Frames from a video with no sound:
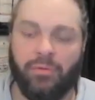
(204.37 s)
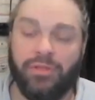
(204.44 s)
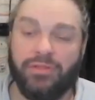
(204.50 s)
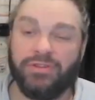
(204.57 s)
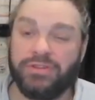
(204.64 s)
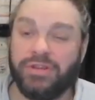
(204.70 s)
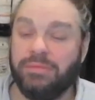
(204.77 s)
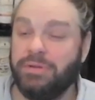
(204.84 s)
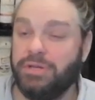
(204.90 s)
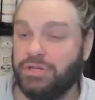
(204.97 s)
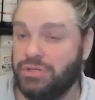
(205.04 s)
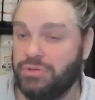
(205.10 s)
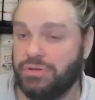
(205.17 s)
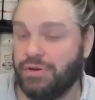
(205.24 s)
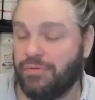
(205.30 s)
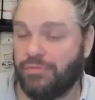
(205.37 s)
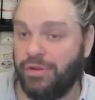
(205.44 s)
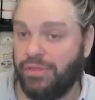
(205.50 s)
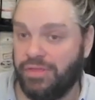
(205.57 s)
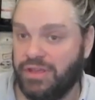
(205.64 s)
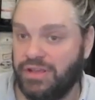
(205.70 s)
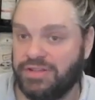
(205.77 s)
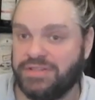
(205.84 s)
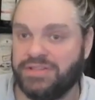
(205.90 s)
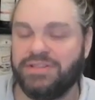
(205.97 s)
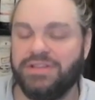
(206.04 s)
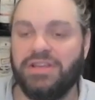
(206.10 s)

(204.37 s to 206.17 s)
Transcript: While those can be two different things,